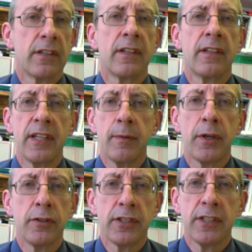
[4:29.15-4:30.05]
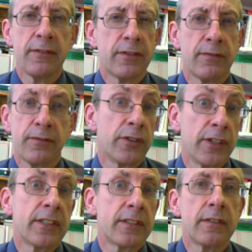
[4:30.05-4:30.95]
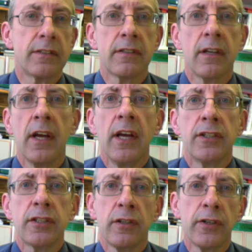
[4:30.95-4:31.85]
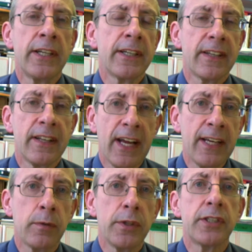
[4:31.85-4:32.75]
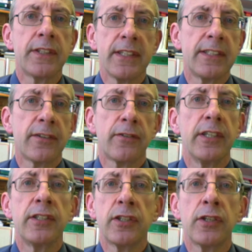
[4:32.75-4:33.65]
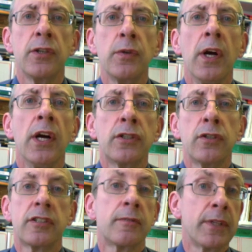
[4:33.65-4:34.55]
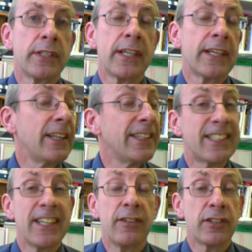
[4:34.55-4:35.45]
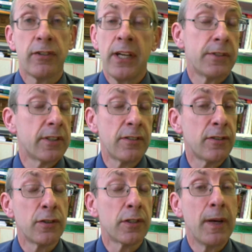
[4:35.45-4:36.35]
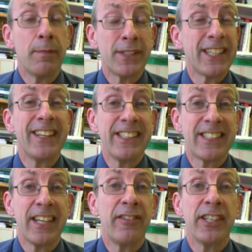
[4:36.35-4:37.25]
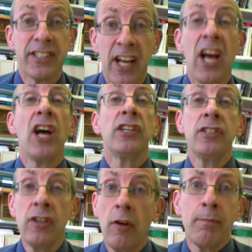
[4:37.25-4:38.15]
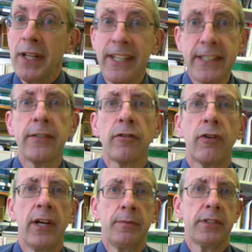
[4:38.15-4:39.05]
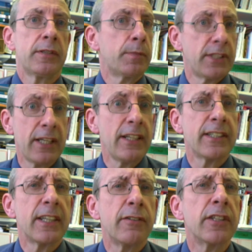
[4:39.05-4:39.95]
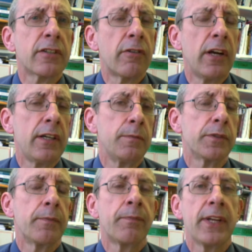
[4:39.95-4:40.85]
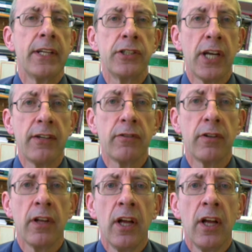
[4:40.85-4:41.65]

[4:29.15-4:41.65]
The approaches are different. For instance, just looking at the language, 33.2 talks of particularly serious crimes. It doesn't talk about particularly serious non-political crimes. It's particularly serious crimes in general.